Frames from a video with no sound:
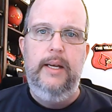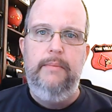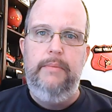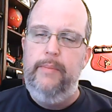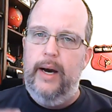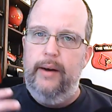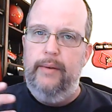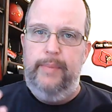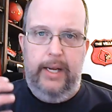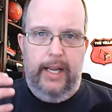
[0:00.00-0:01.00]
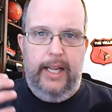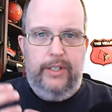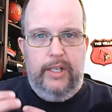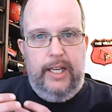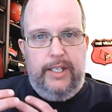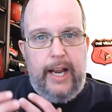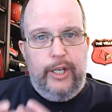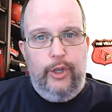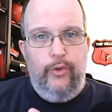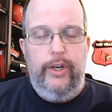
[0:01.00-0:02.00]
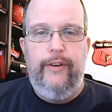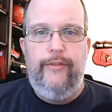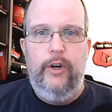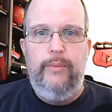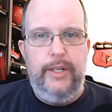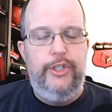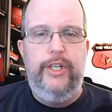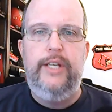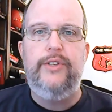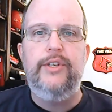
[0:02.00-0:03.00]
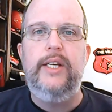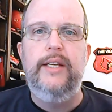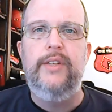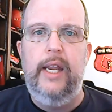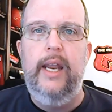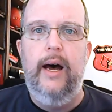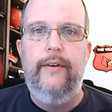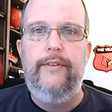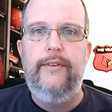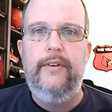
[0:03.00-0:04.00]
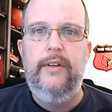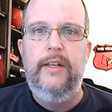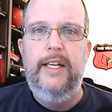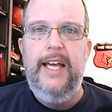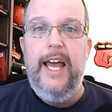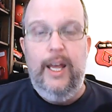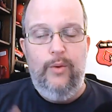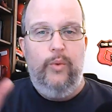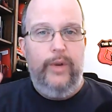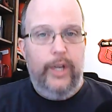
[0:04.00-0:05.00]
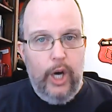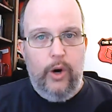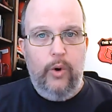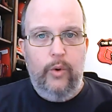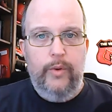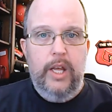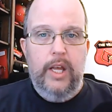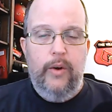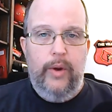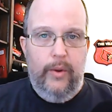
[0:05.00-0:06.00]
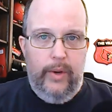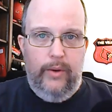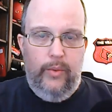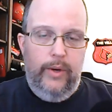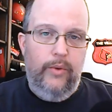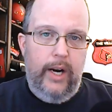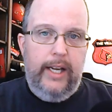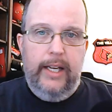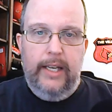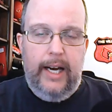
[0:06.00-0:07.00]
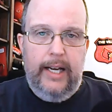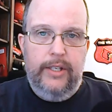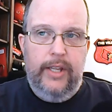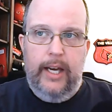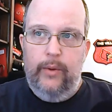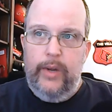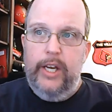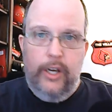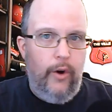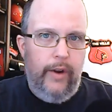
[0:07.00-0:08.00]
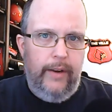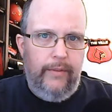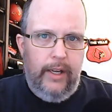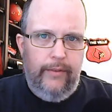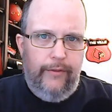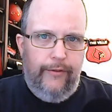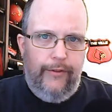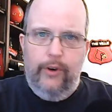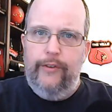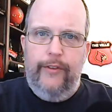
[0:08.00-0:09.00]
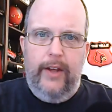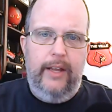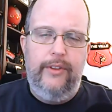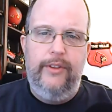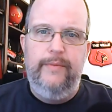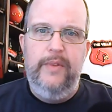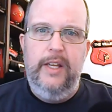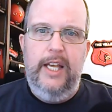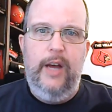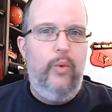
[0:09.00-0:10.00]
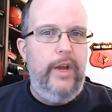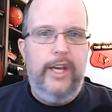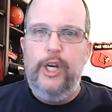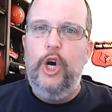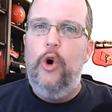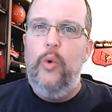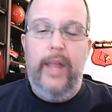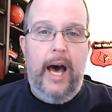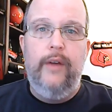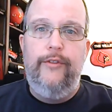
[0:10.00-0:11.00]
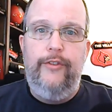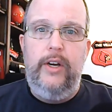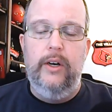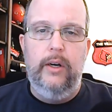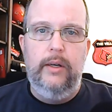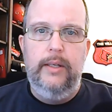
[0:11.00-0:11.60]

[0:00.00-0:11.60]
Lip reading: But it's actually reaffirmed that Jesus is enough. And when we go, we recognize that we can go in full faith, and we can go without fear.